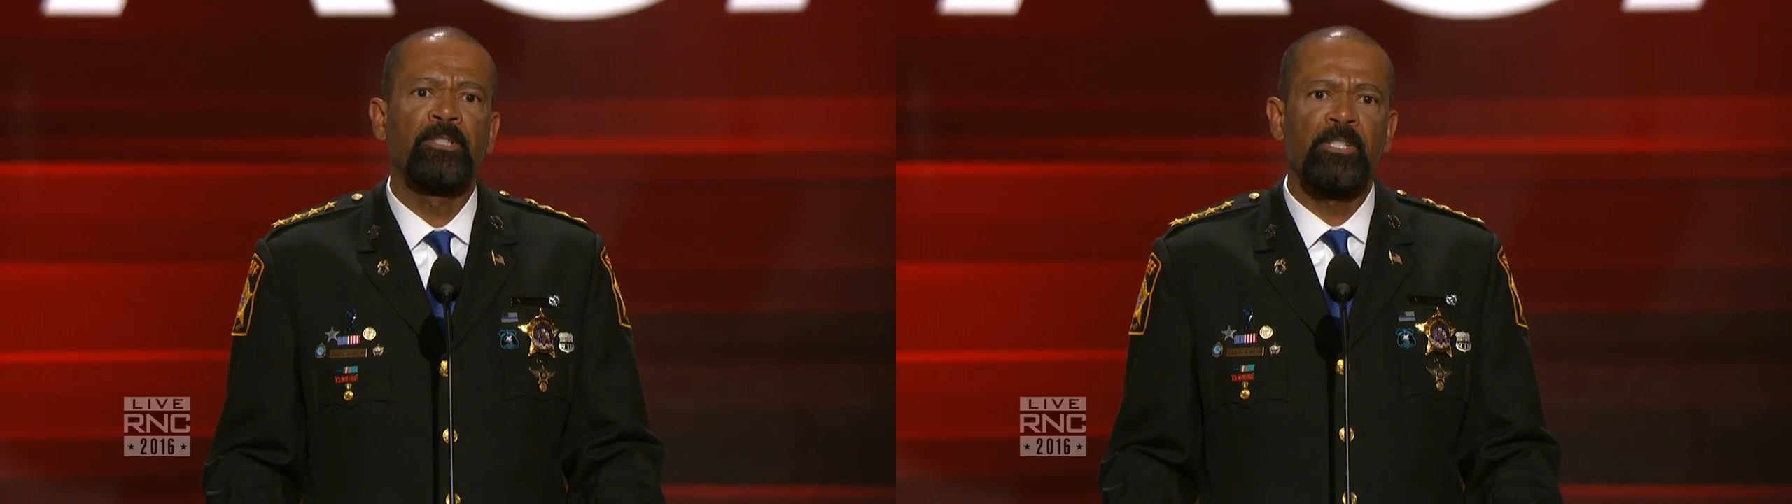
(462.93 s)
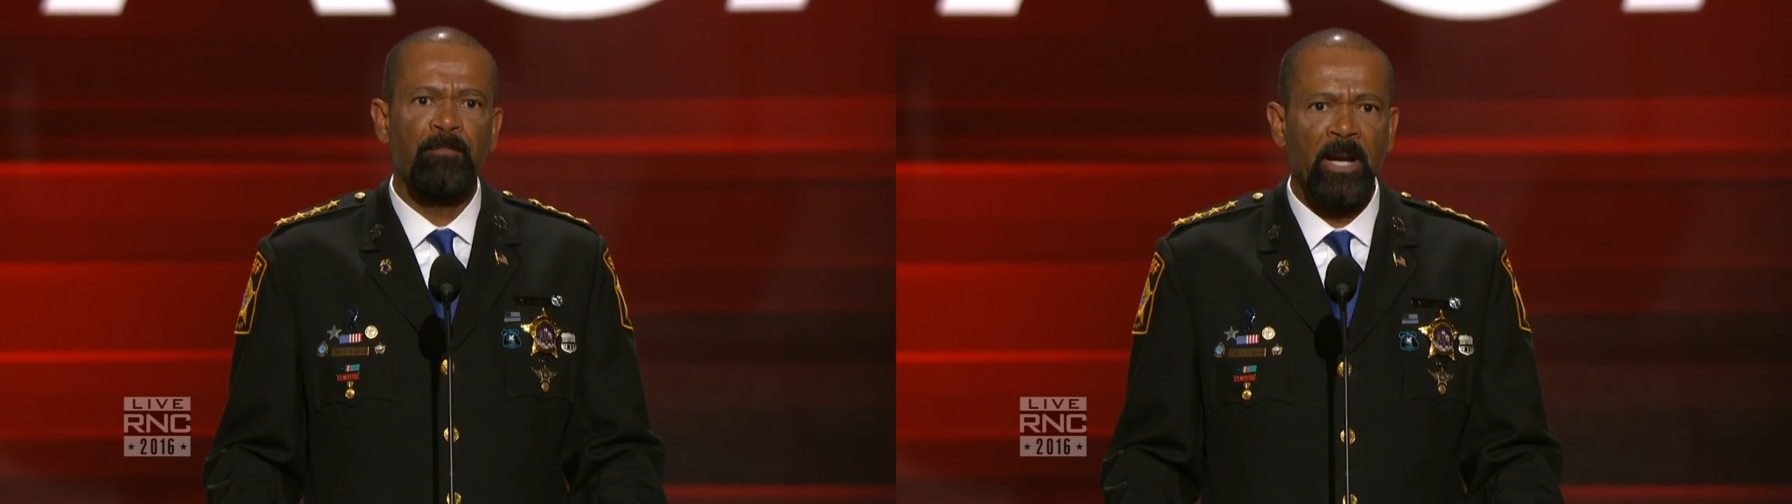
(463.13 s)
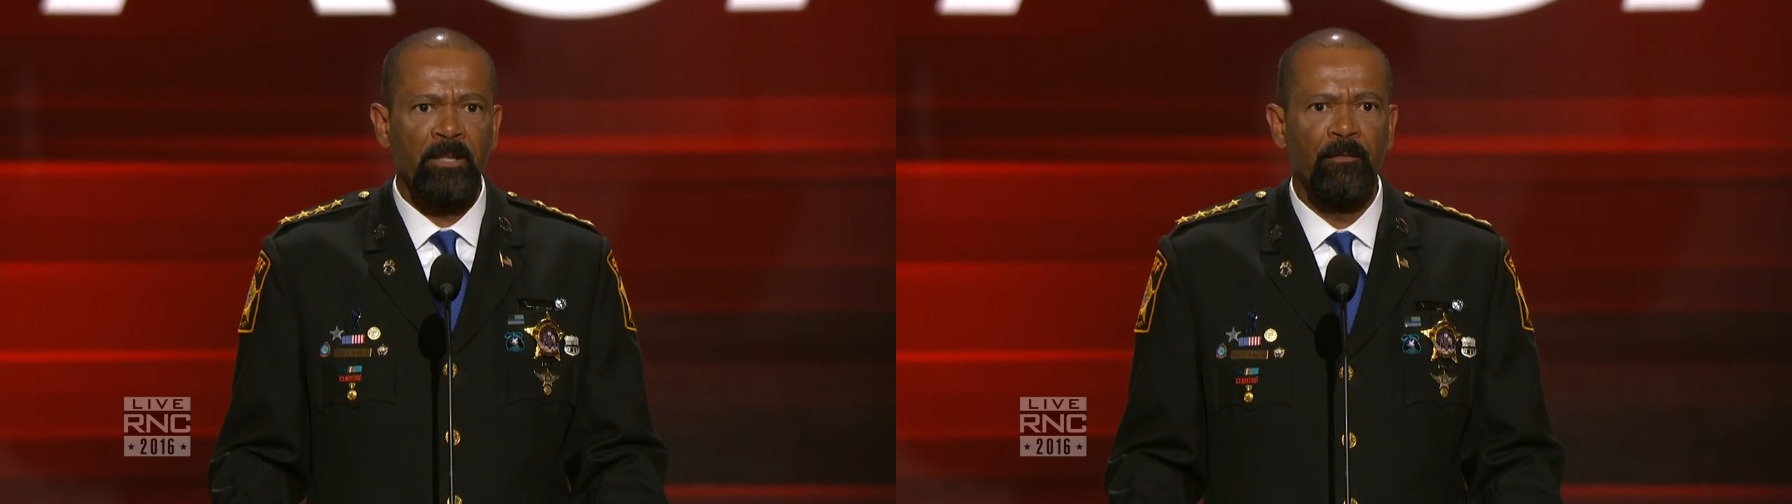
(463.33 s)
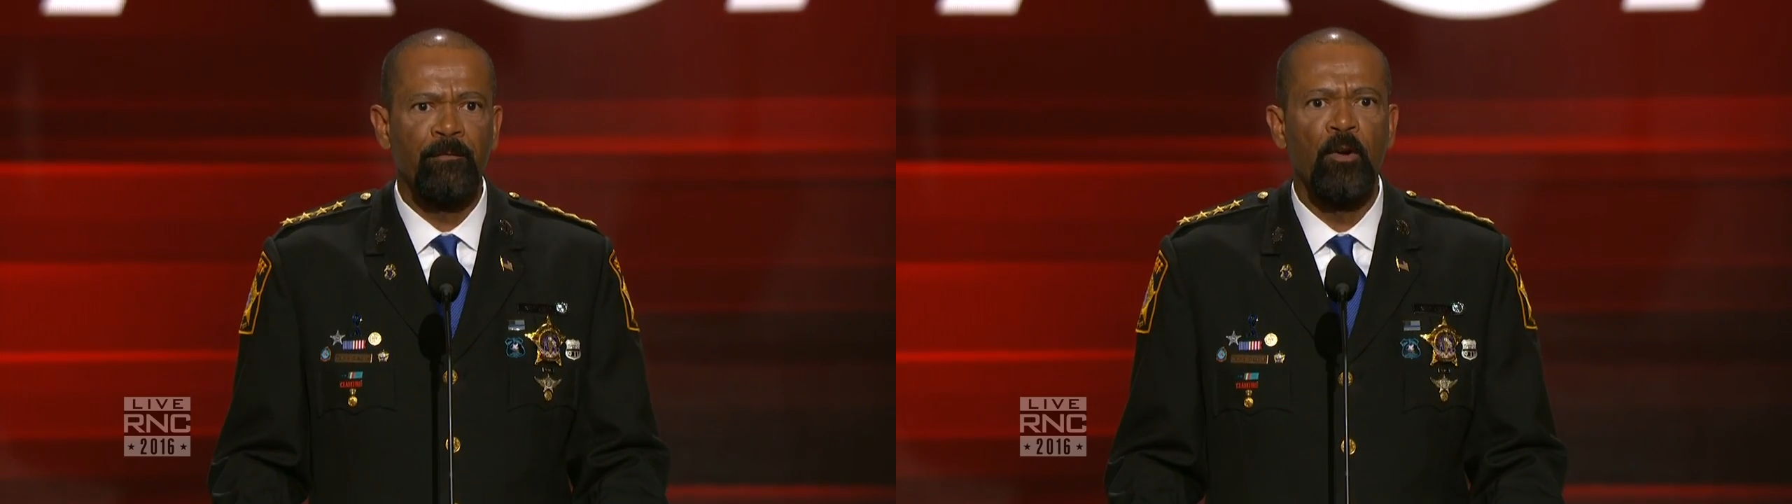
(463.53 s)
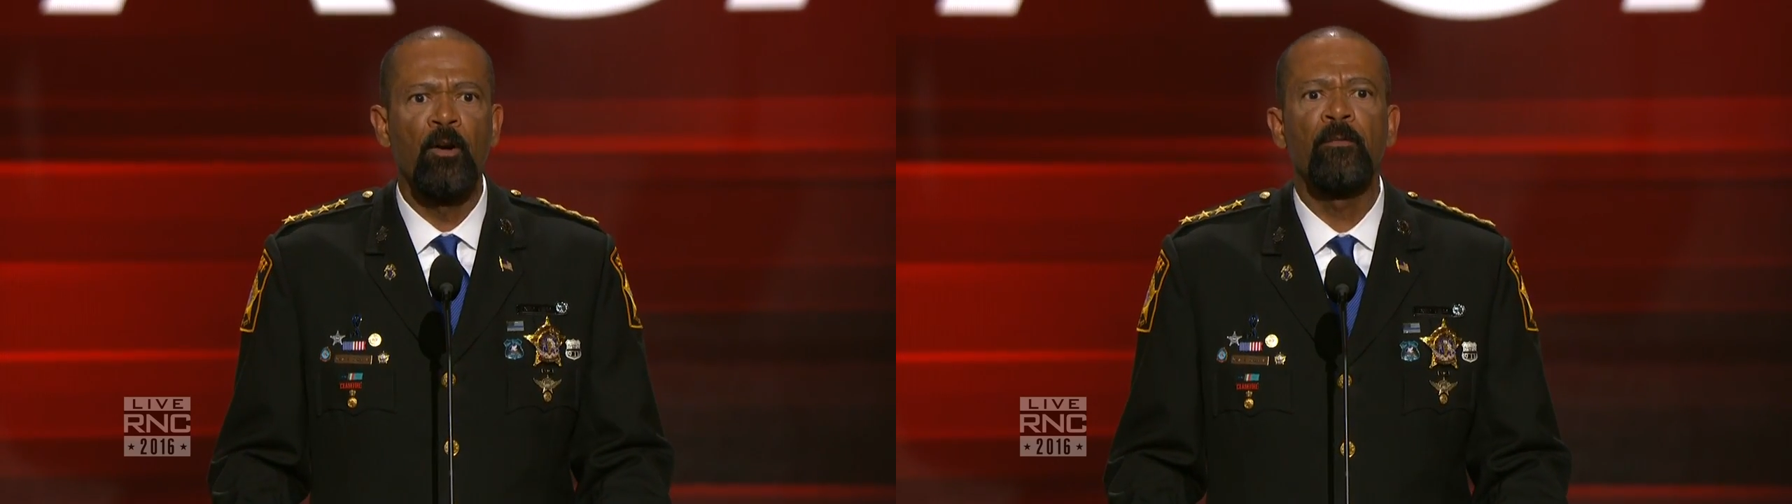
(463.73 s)
despite the
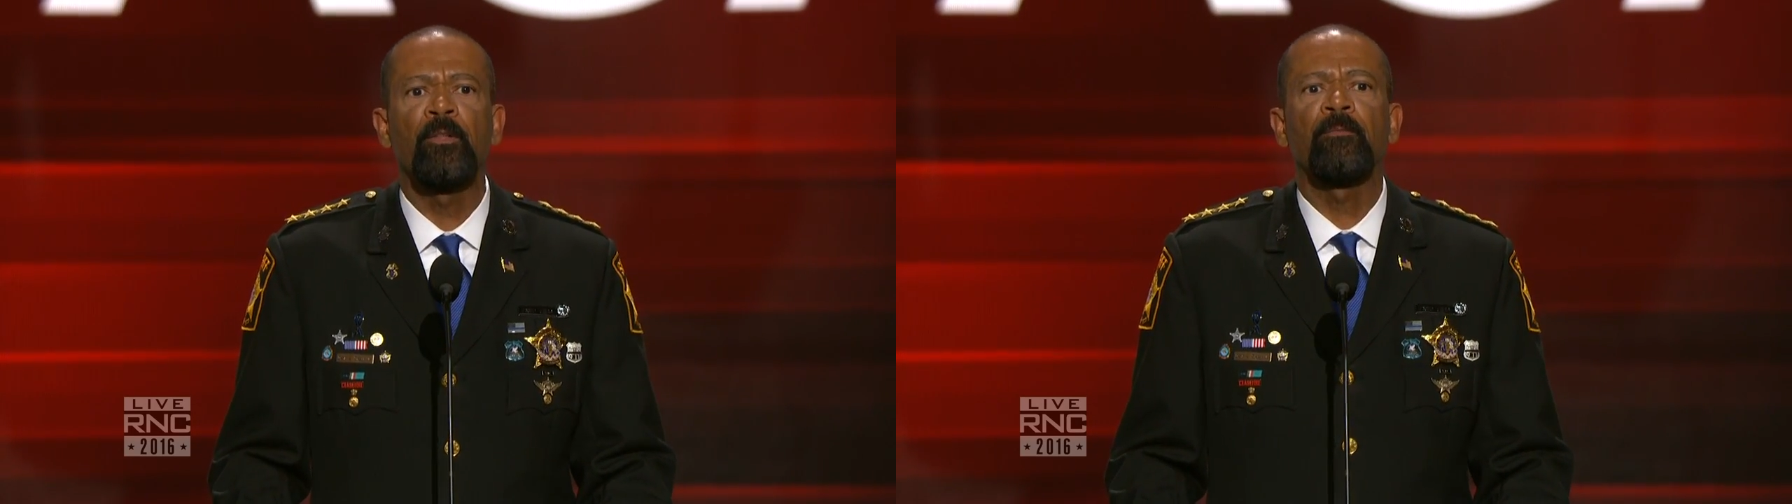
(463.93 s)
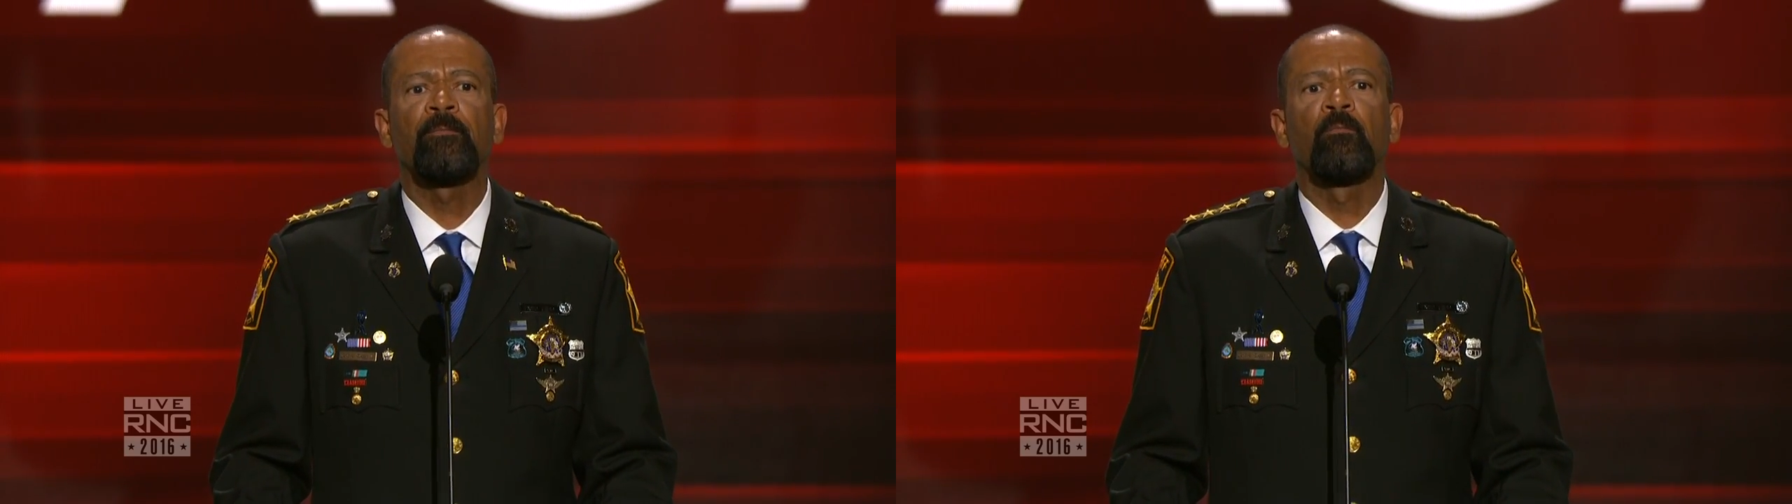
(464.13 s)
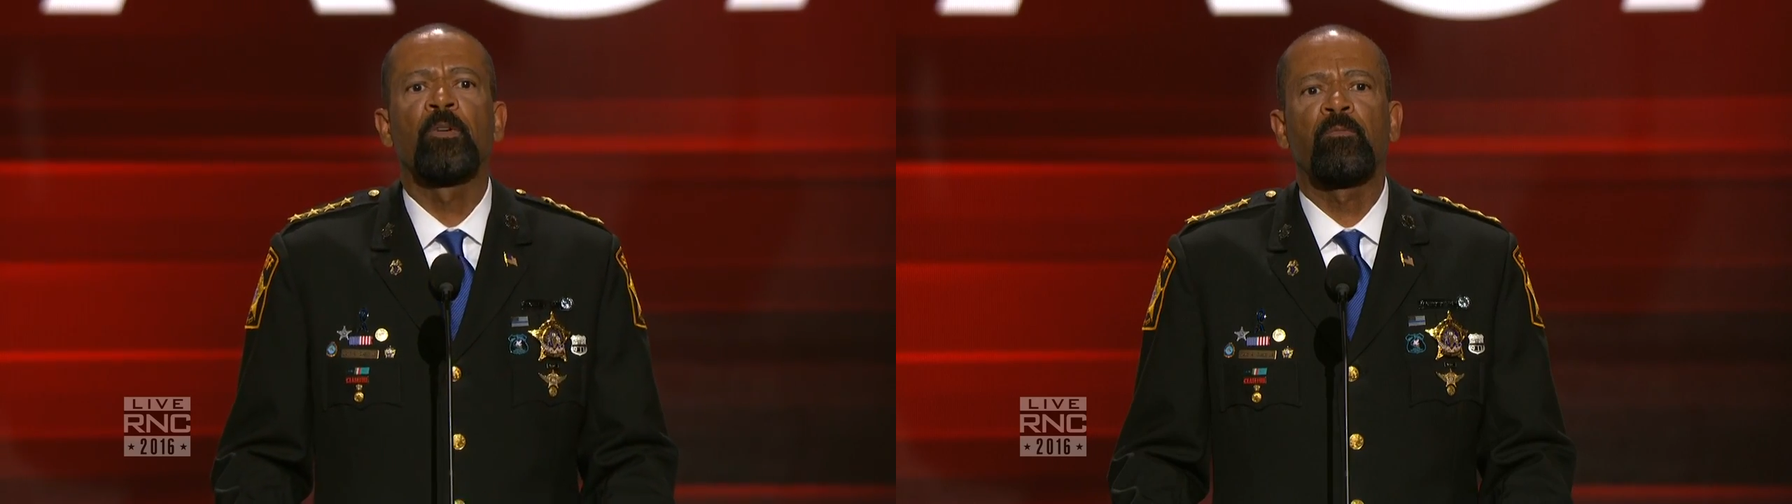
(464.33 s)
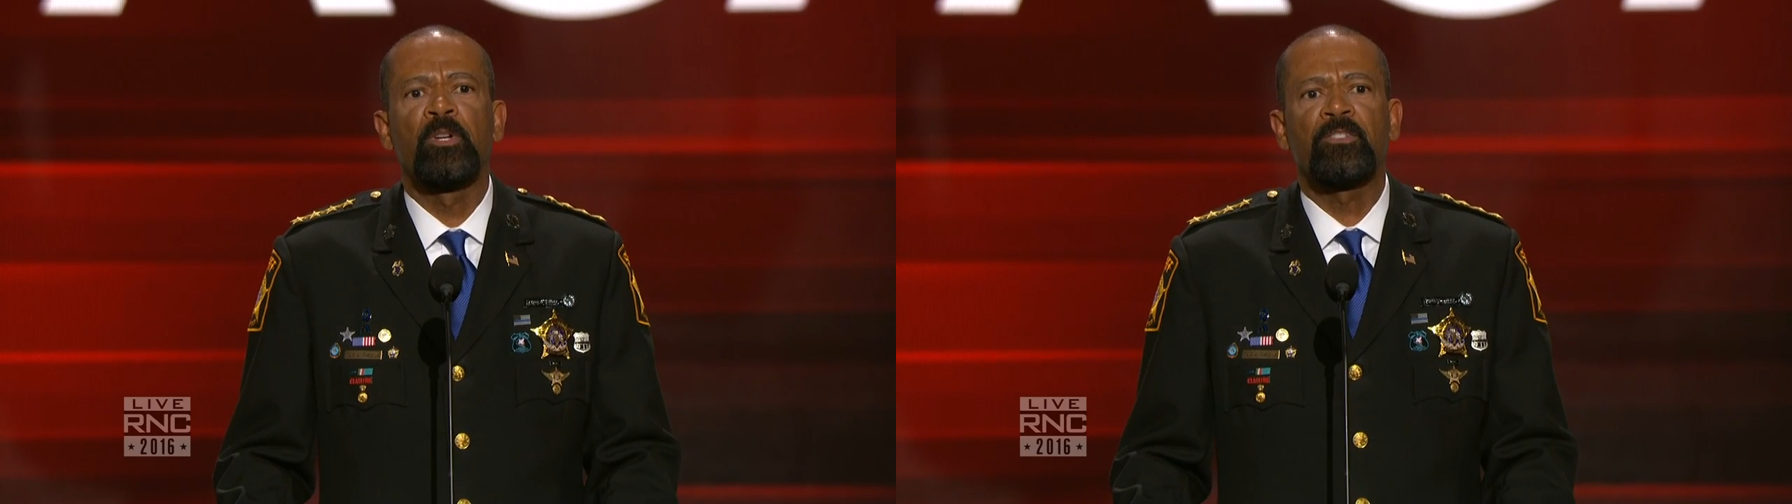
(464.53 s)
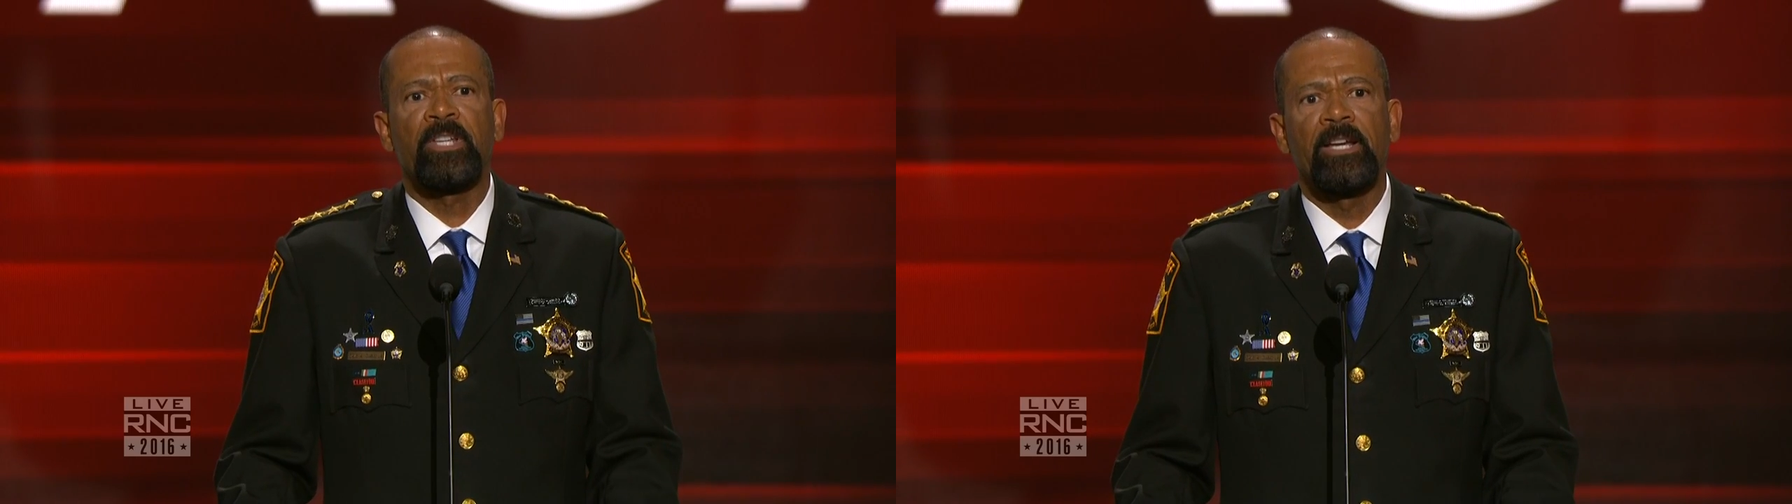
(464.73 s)
fervor with
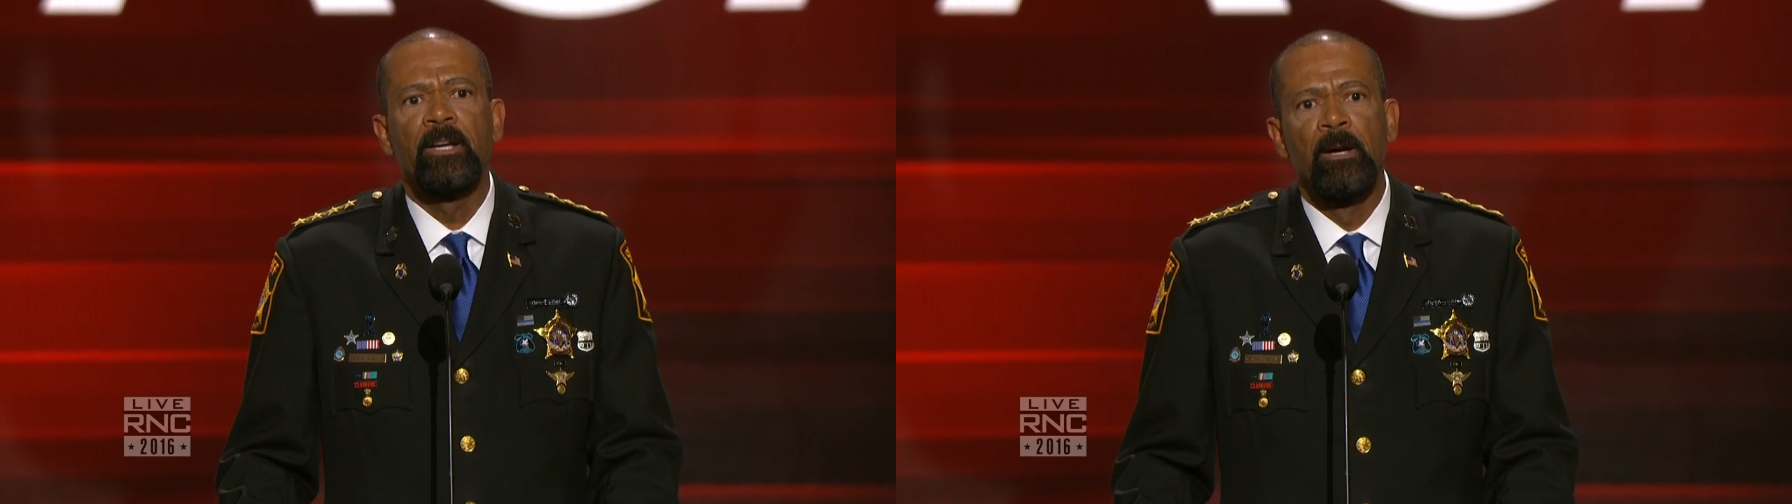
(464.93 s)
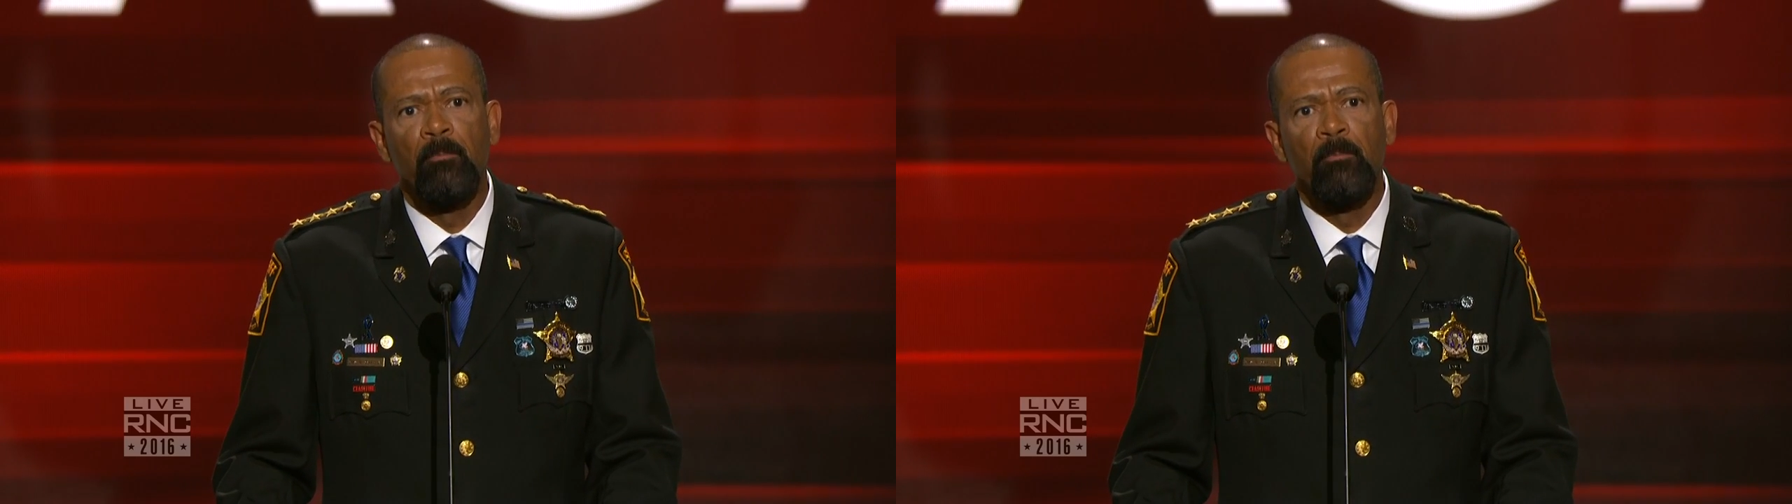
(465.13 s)
which they